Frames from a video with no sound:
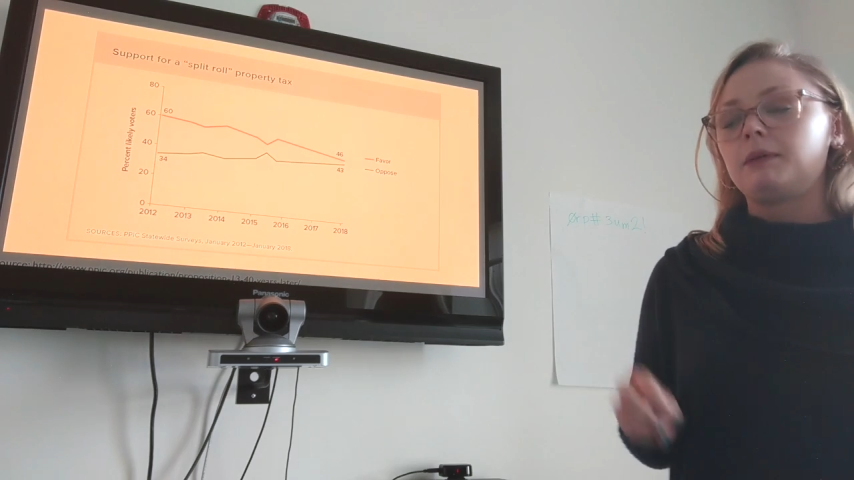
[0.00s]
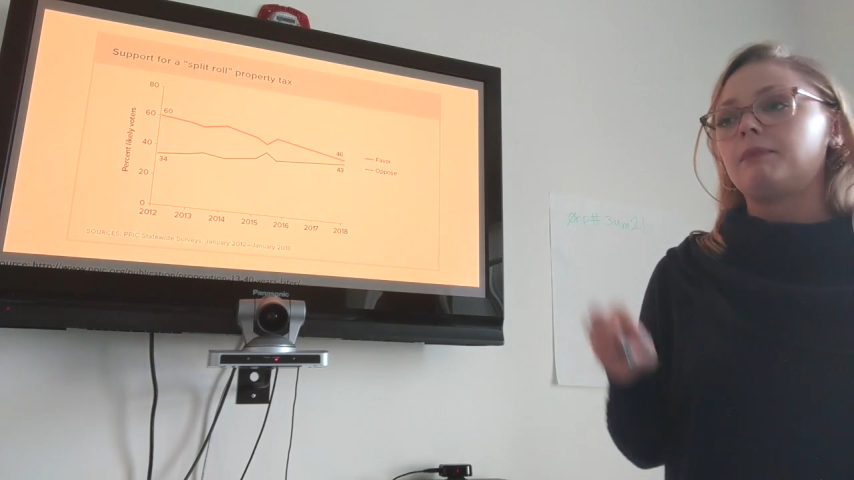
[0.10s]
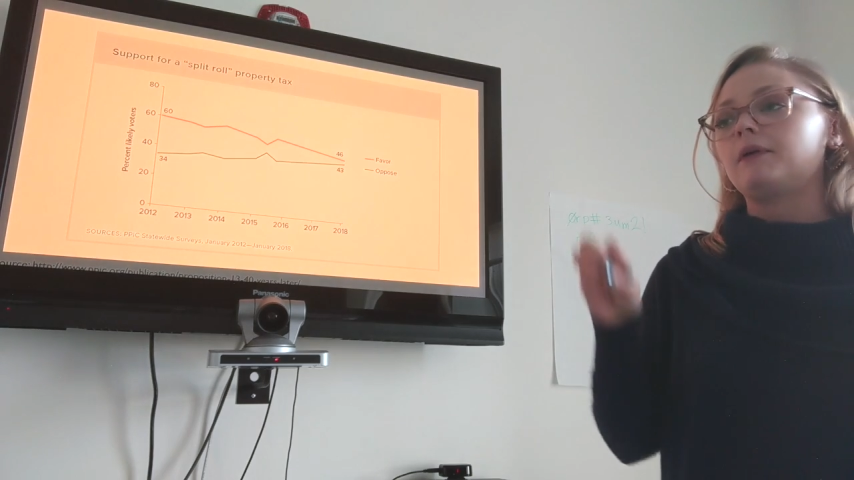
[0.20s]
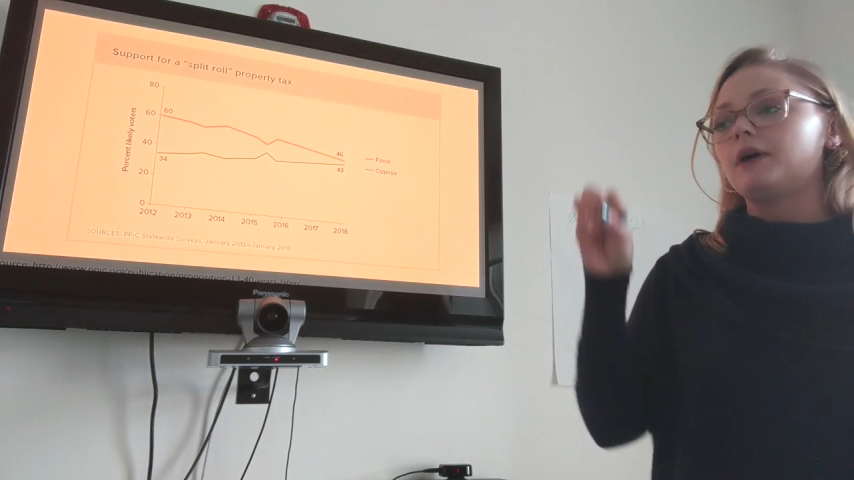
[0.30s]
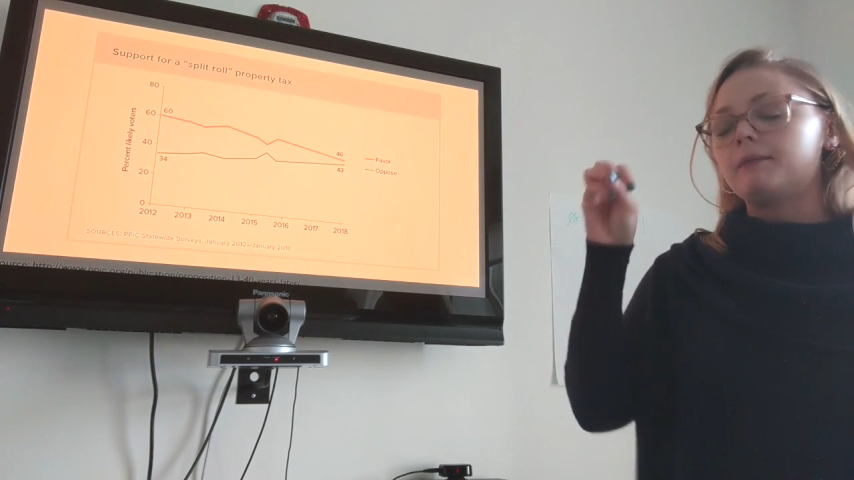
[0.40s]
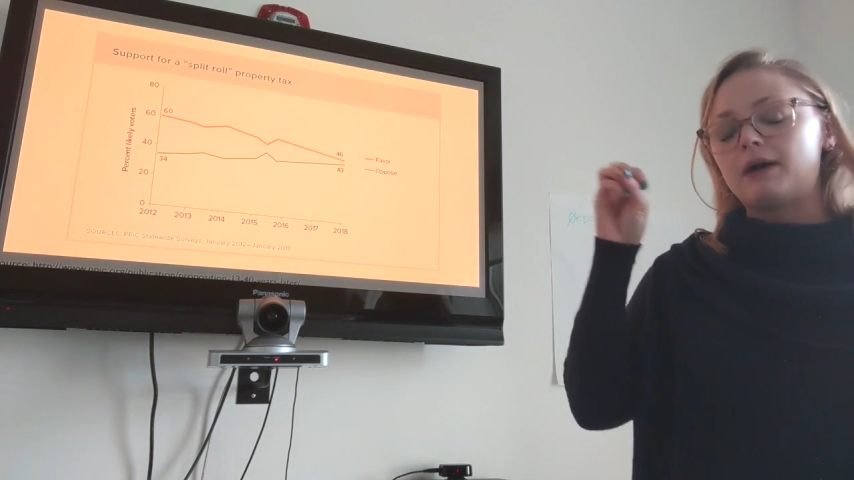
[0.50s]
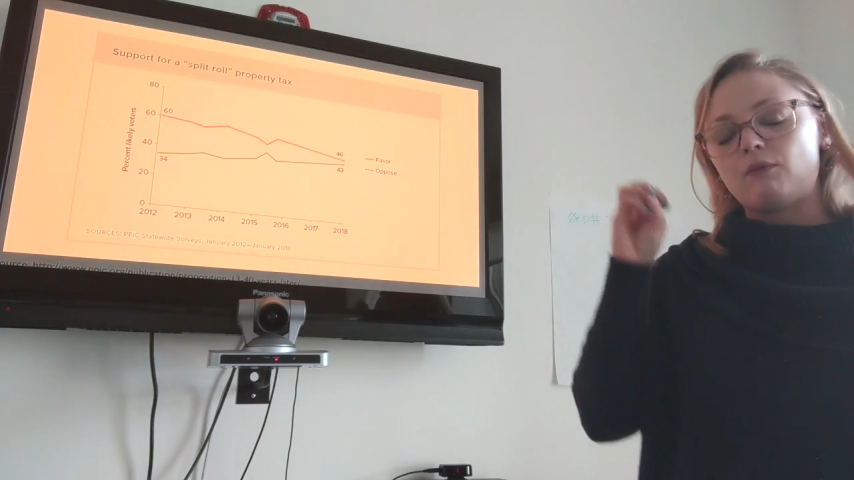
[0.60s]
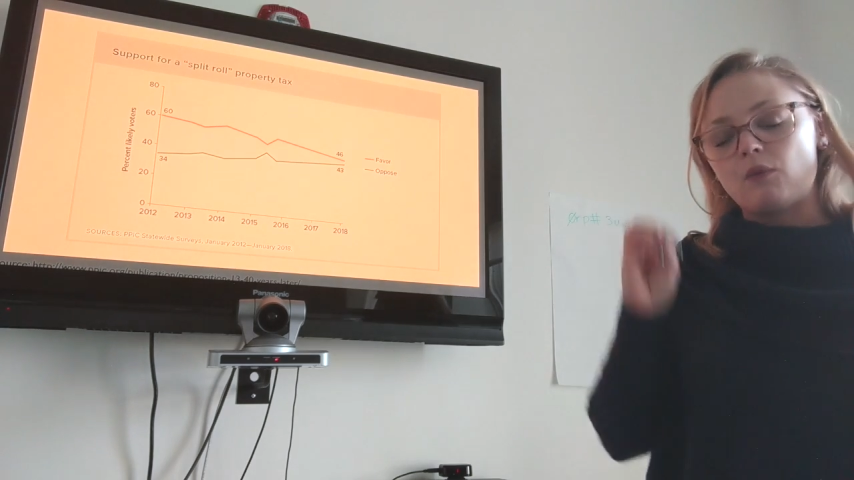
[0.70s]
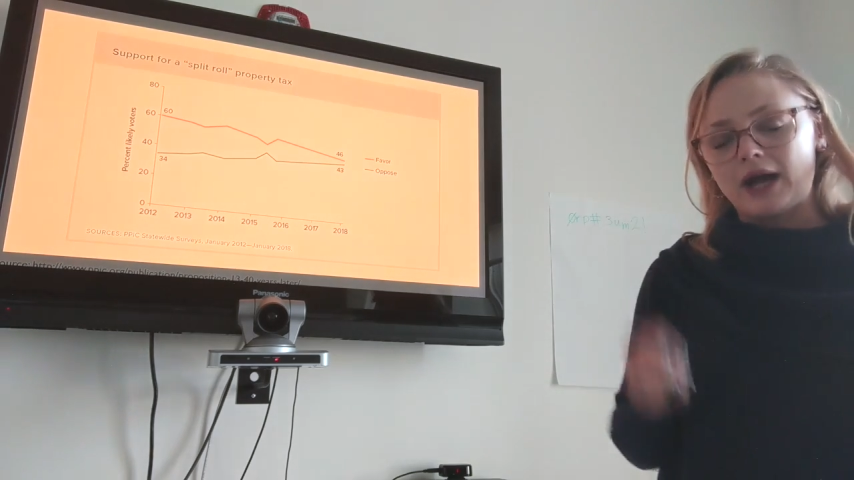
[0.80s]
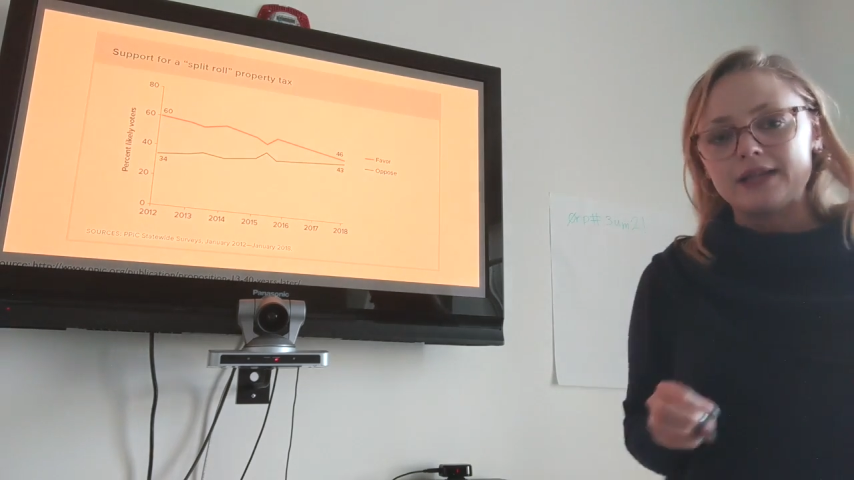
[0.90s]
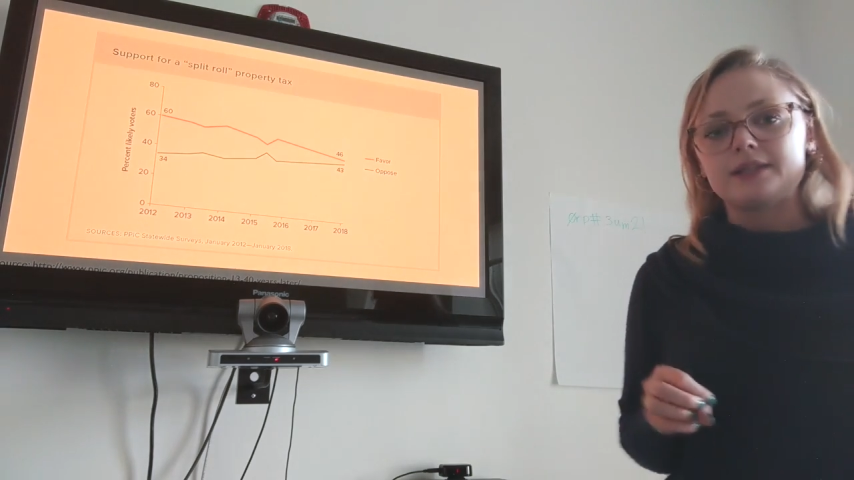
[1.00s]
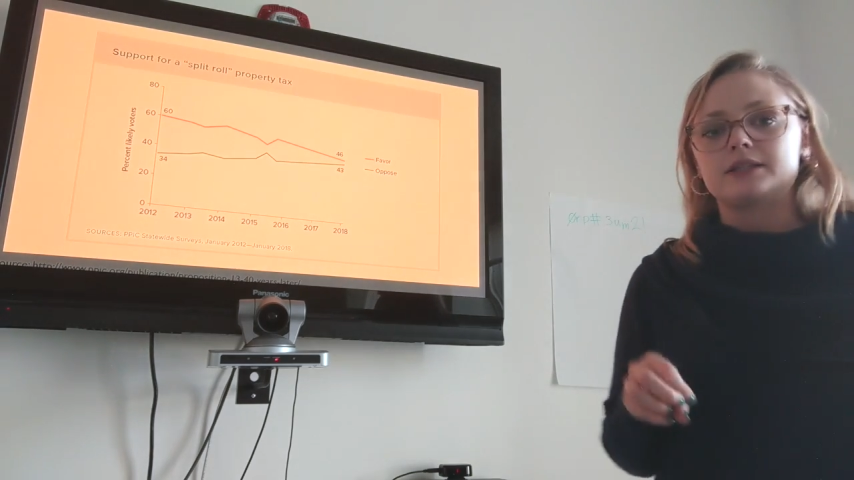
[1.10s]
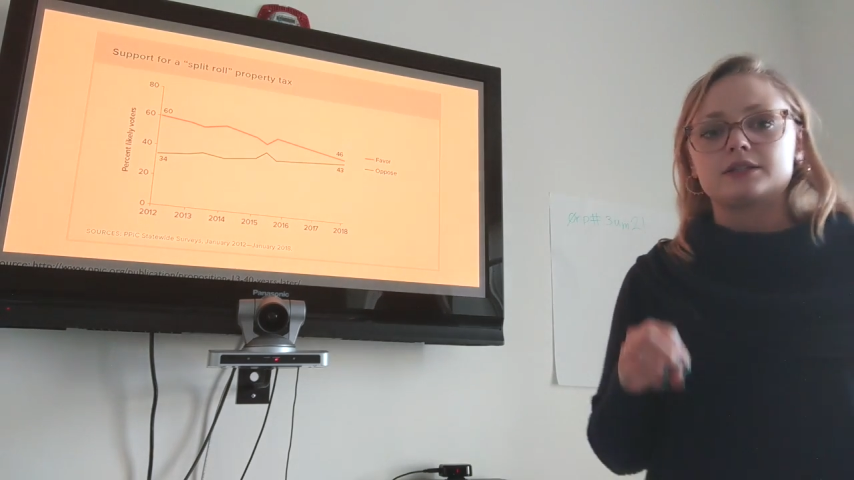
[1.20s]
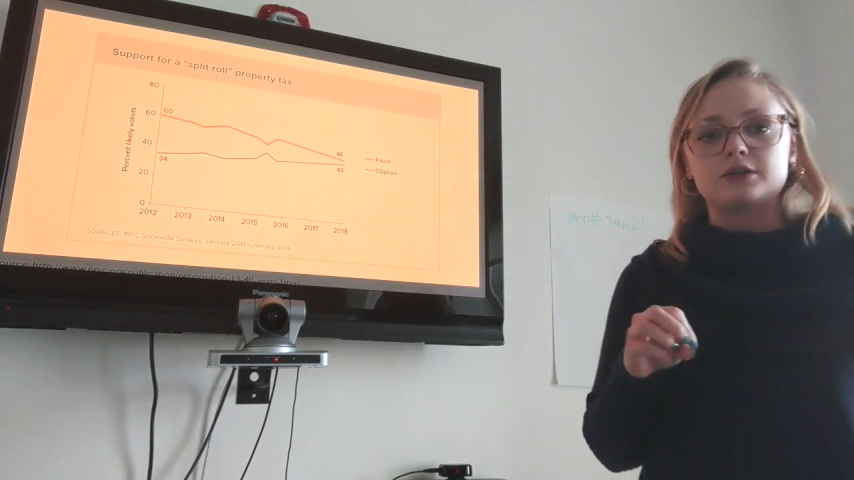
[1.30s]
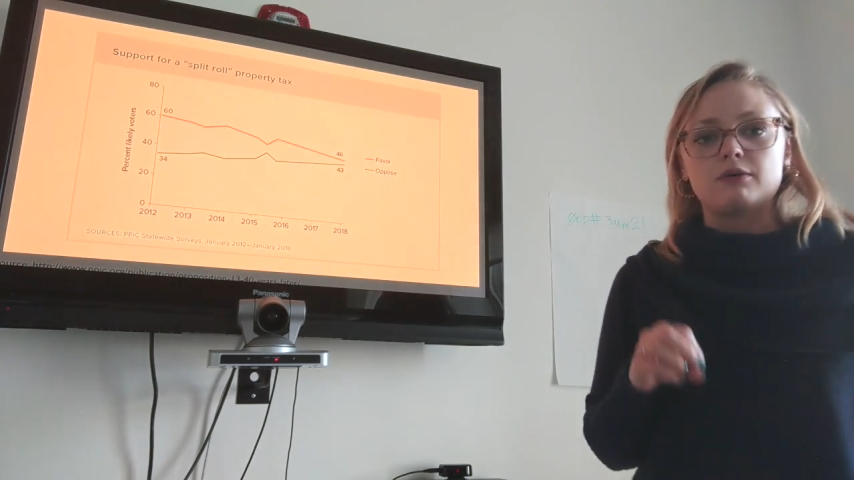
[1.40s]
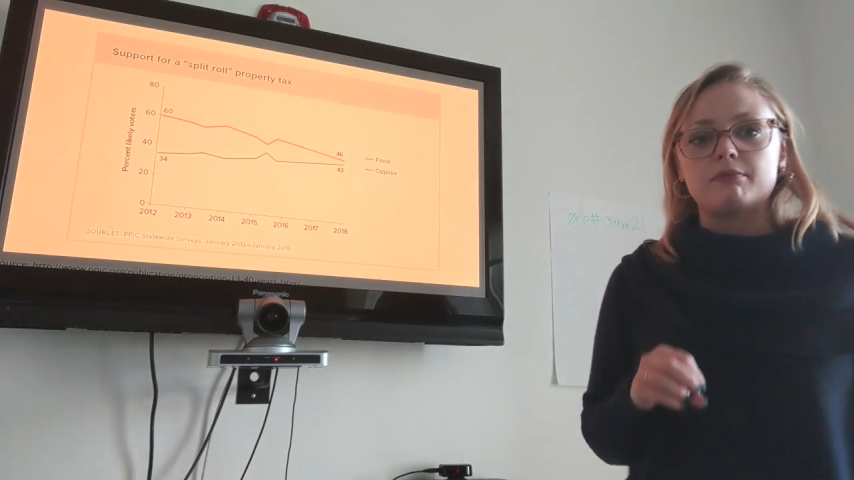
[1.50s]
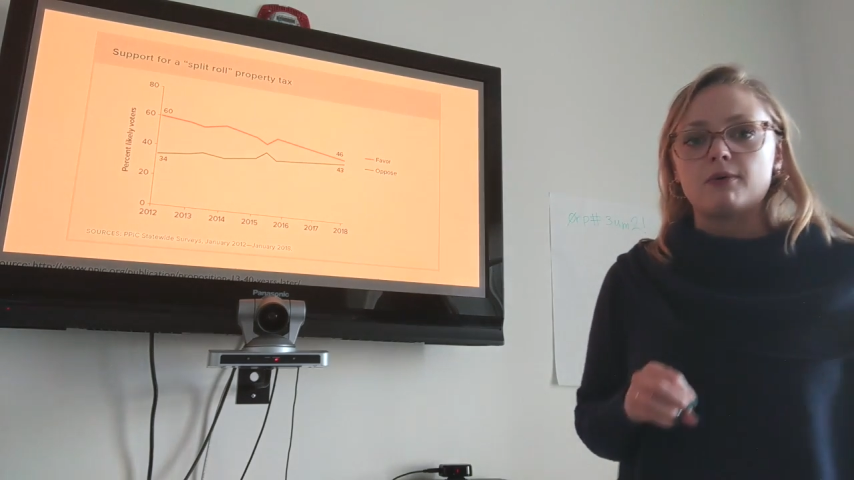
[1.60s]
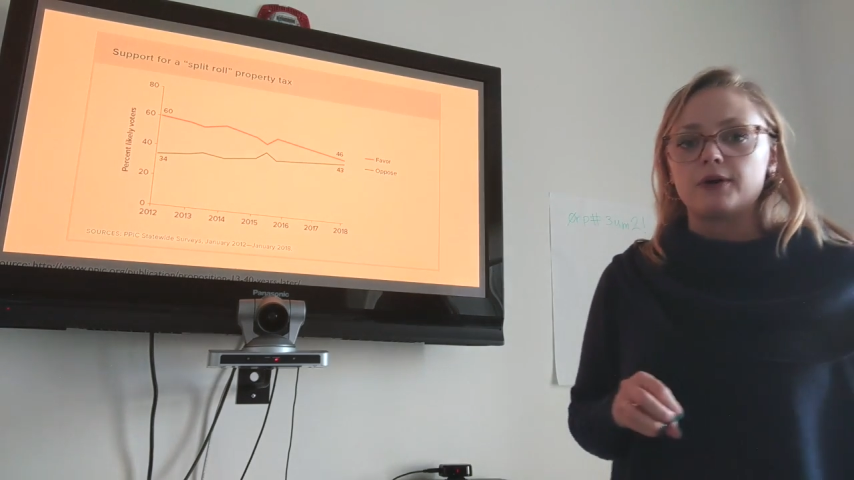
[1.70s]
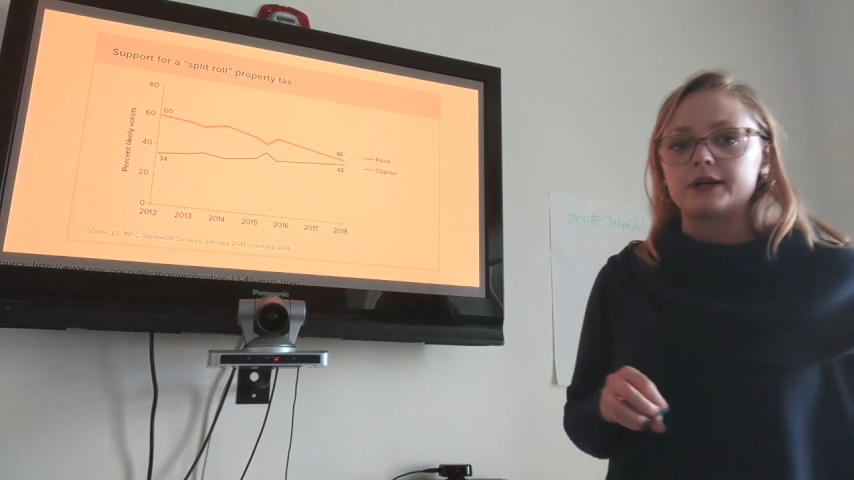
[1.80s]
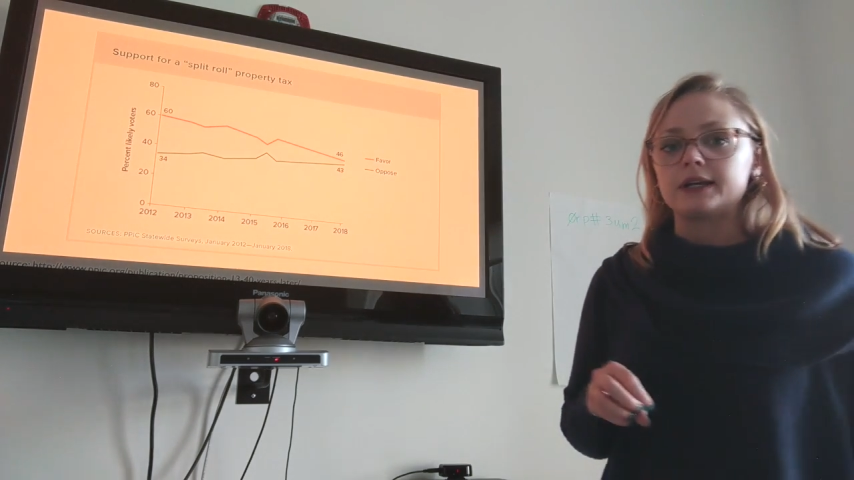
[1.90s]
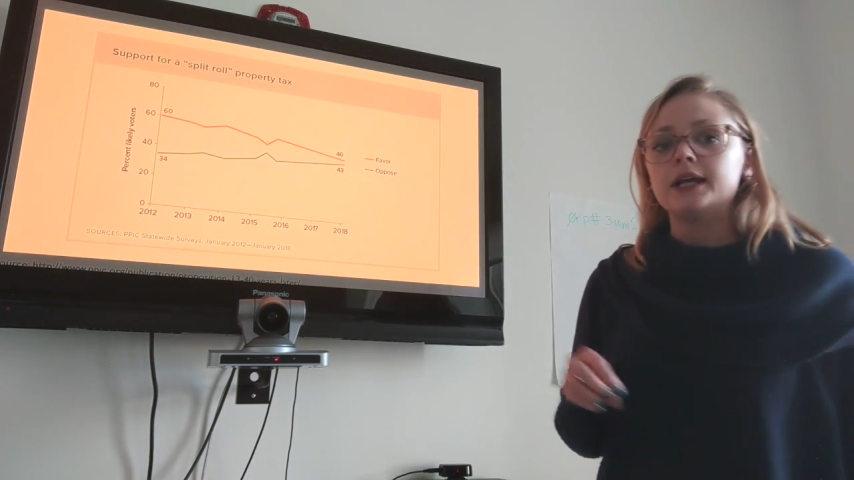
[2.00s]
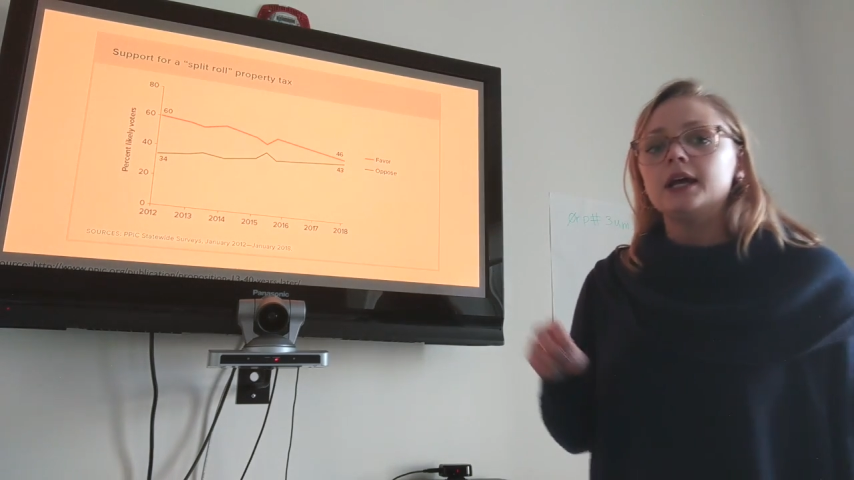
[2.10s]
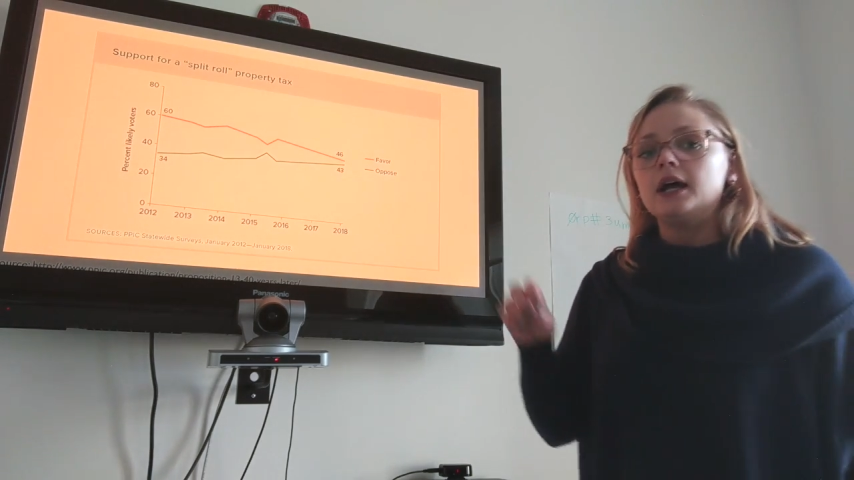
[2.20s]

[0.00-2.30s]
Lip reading: people about why this is so important